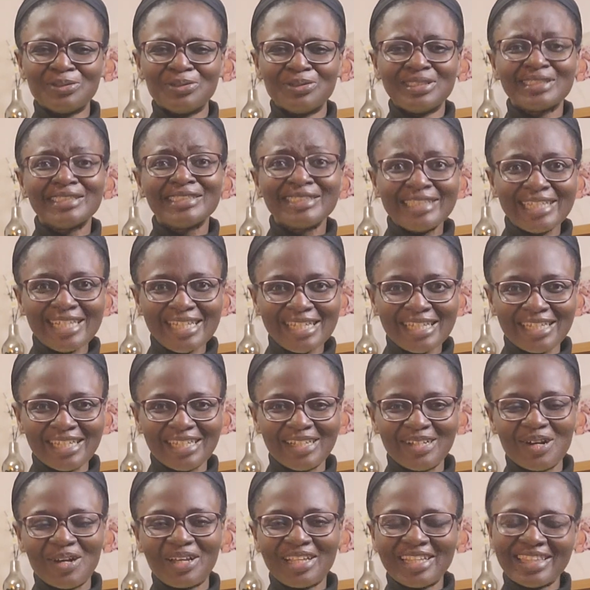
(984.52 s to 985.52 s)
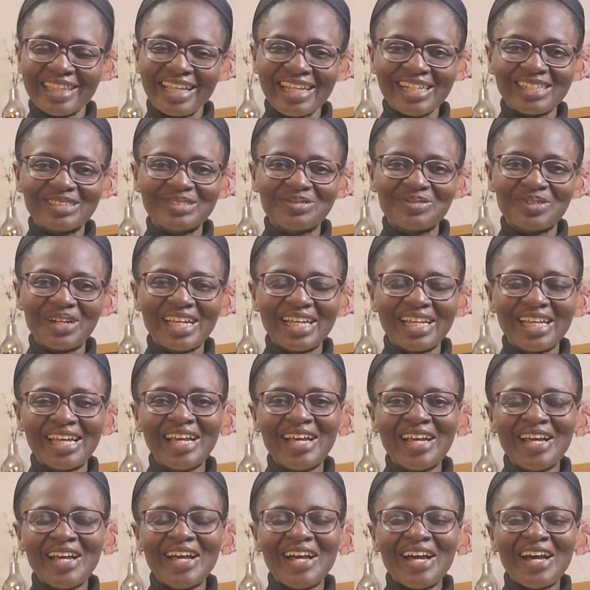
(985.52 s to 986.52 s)
see. That is where
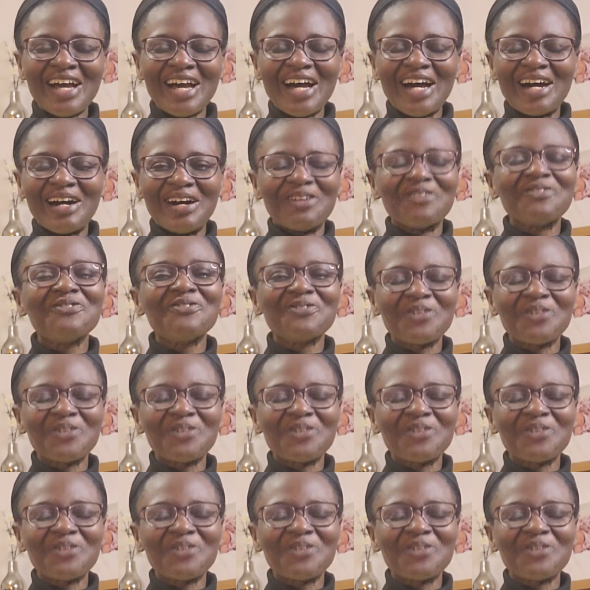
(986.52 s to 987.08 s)
our